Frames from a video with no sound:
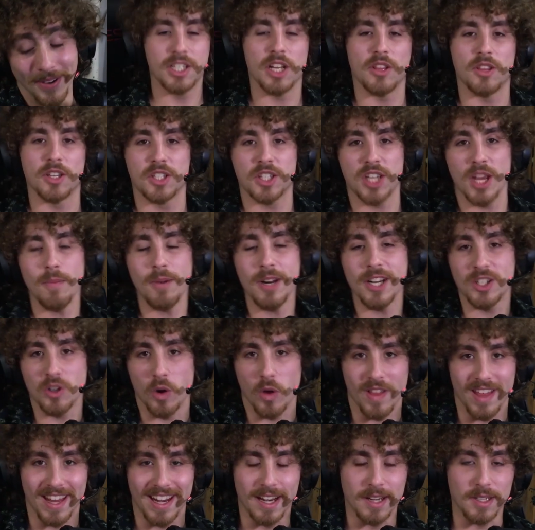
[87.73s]
See, the Skibidi
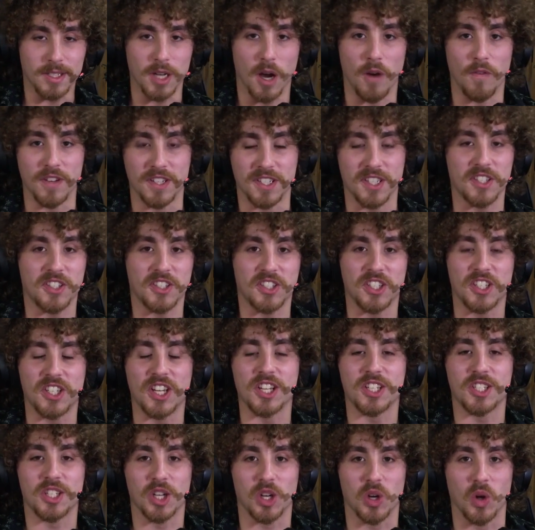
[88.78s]
Toilet in itself is a
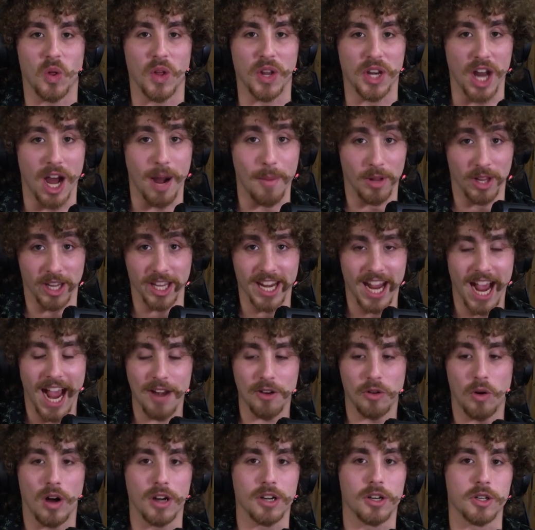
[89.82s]
statistical anomaly. I
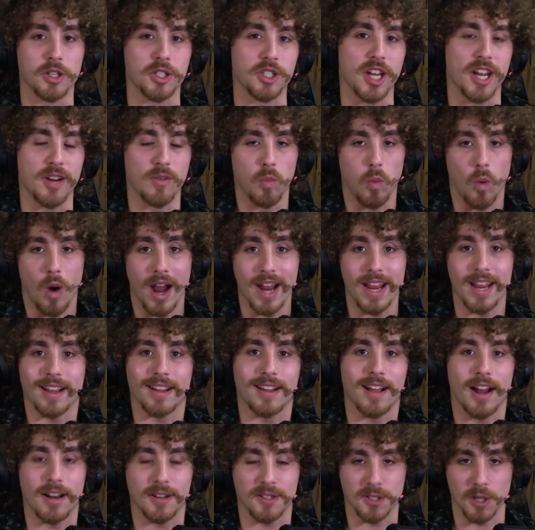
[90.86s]
don't understand why it
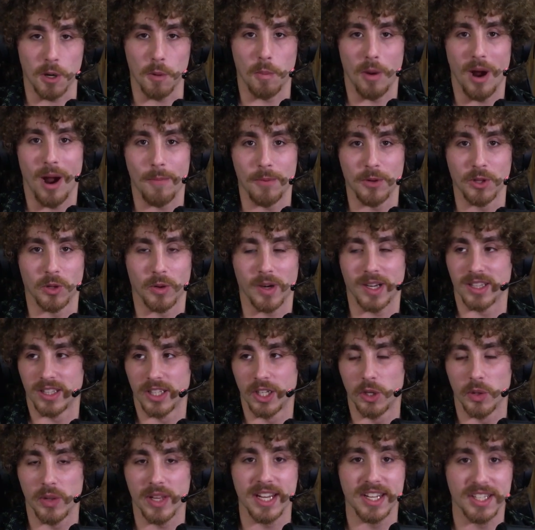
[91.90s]
got so popular. It
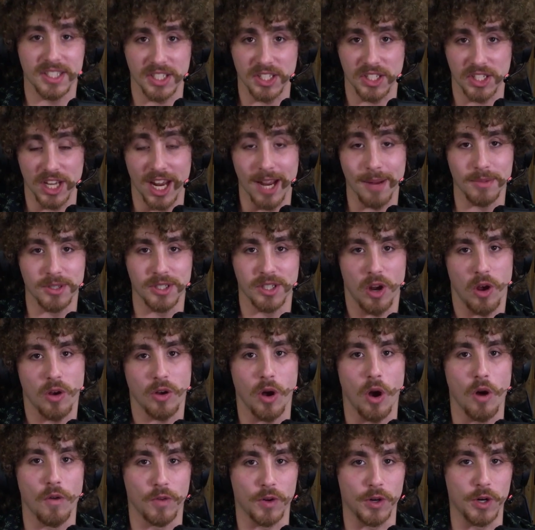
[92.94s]
literally is the same
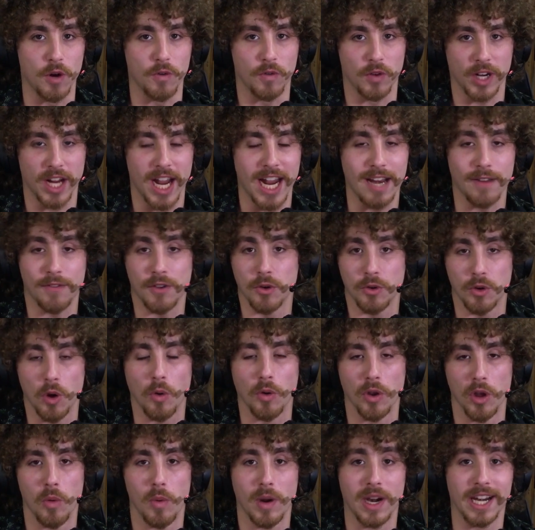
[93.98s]
song over and over again. If you
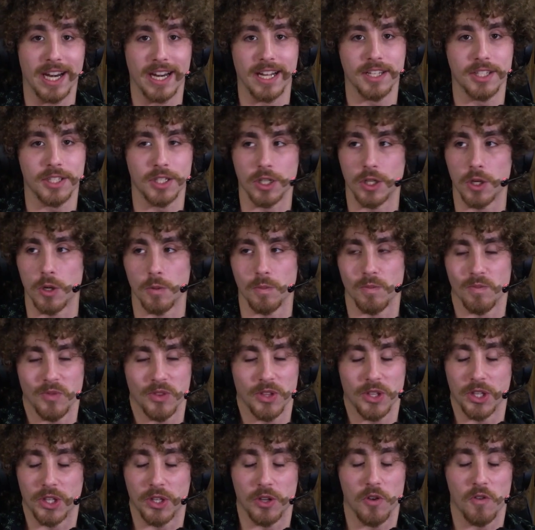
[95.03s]
don't know what it is, you,
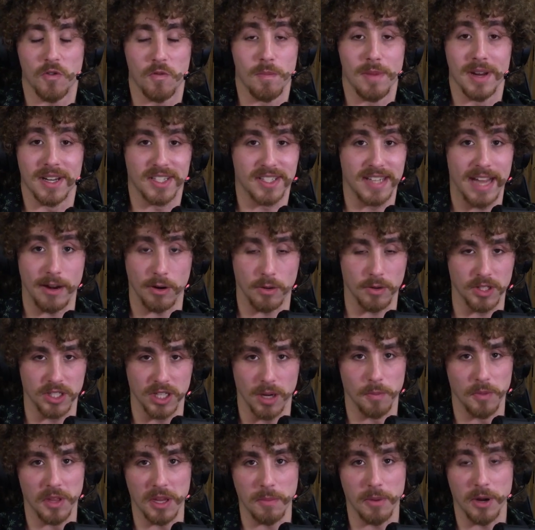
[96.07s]
you've missed out on
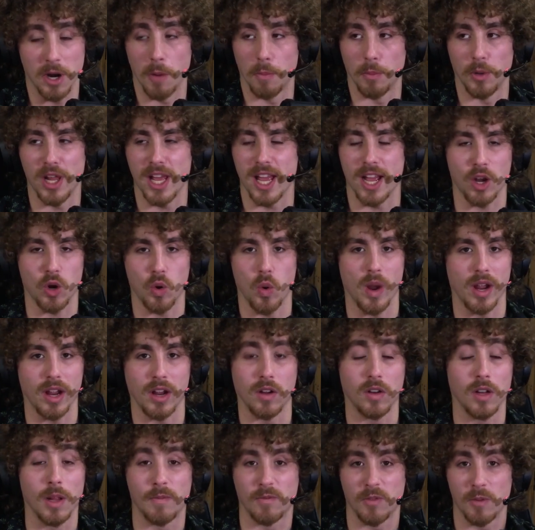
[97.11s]
something, but I'll play a quick
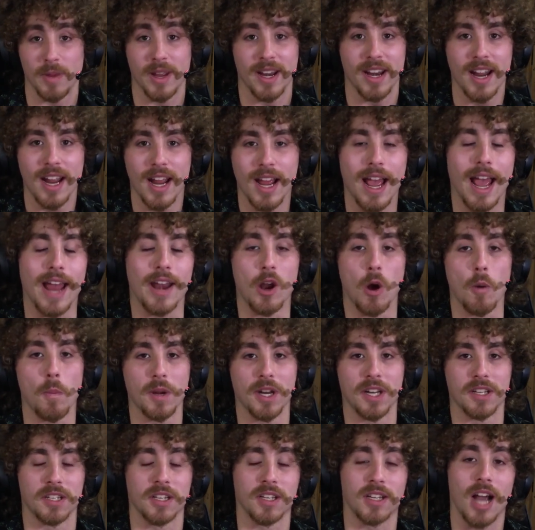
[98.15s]
clip from it and hope
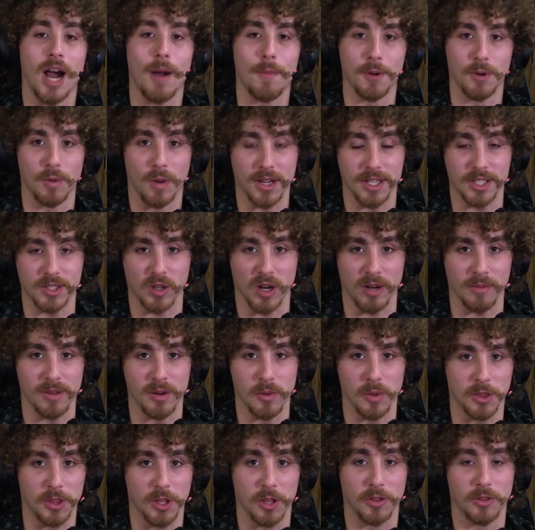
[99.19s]
he doesn't copyright strike me
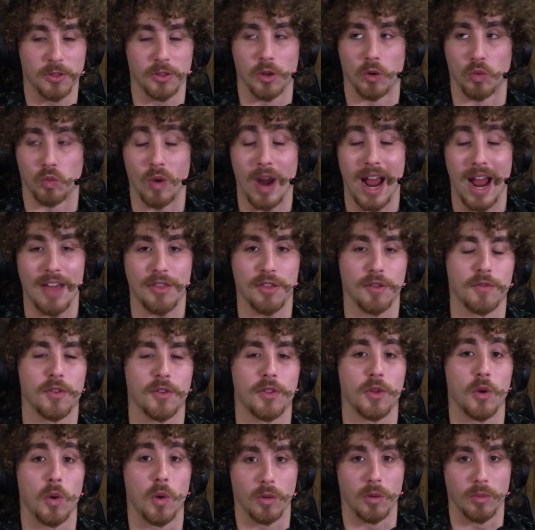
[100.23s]
with the, the Wrath of
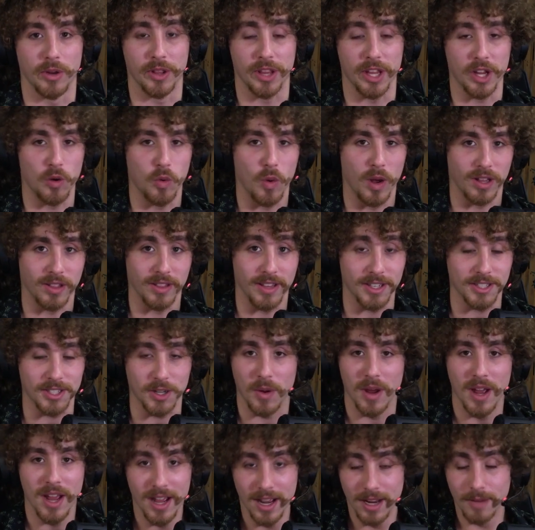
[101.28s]
Thor really quickly. So